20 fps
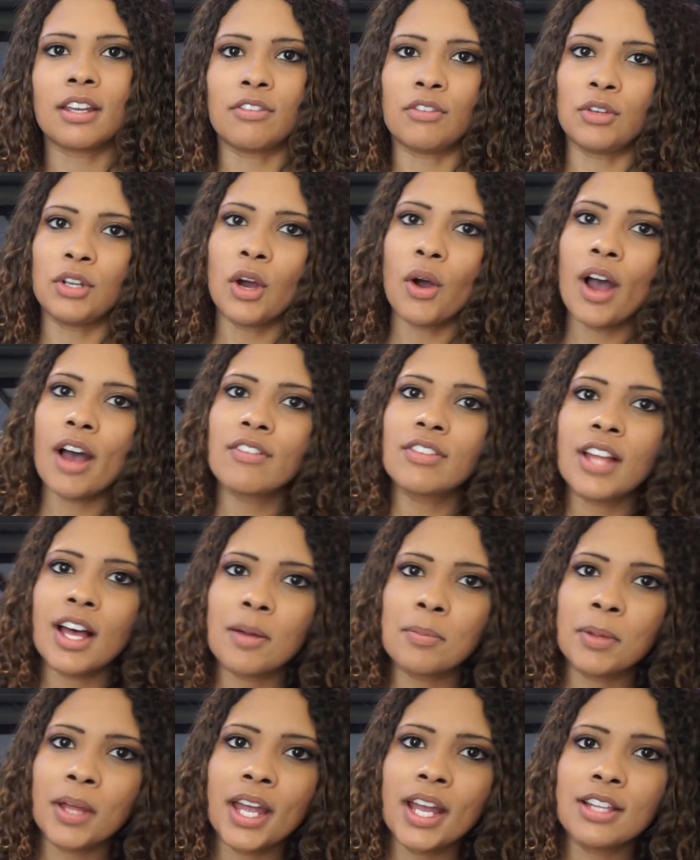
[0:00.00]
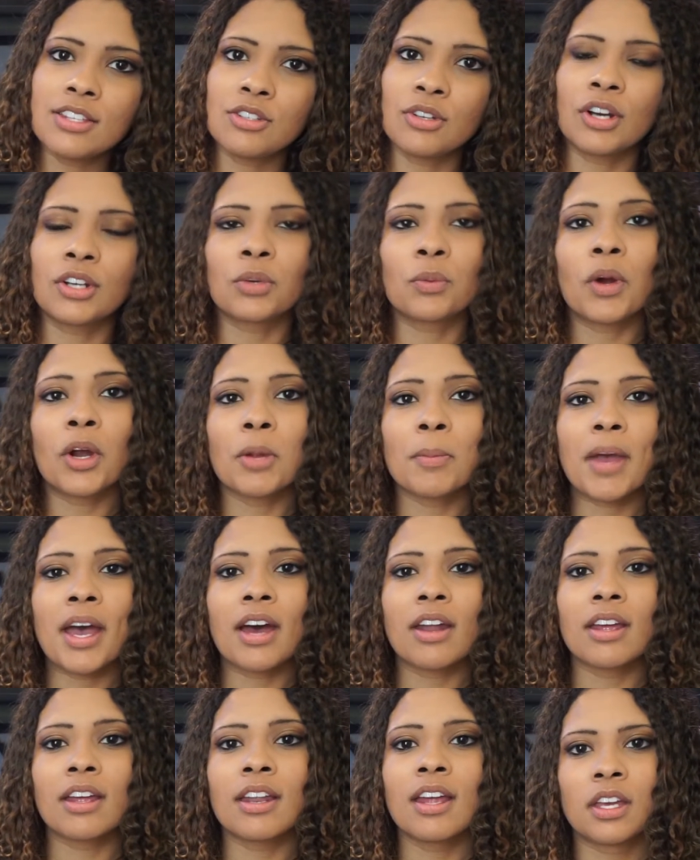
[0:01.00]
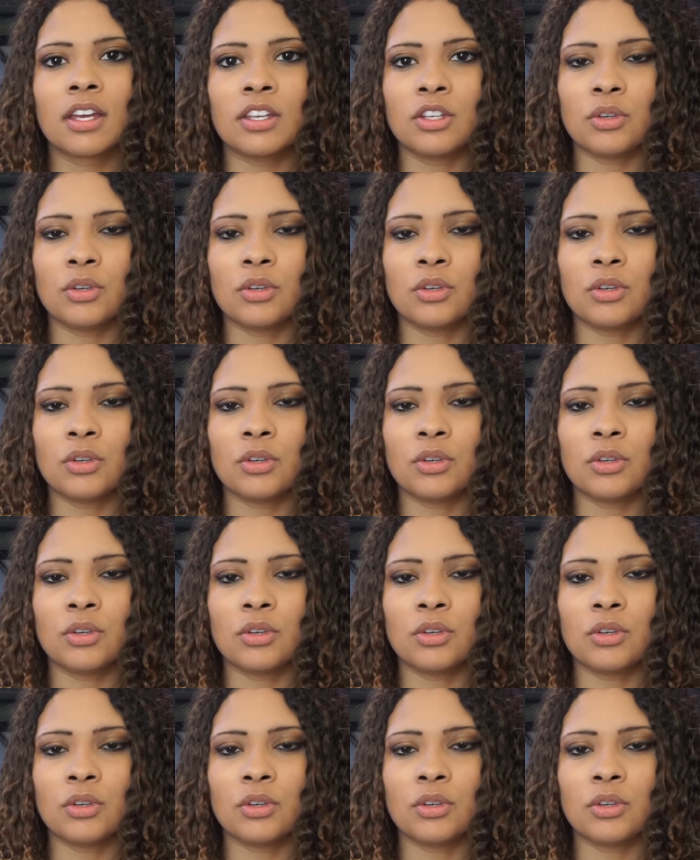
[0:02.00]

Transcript: If you don't have live plants, you don't have to worry about it.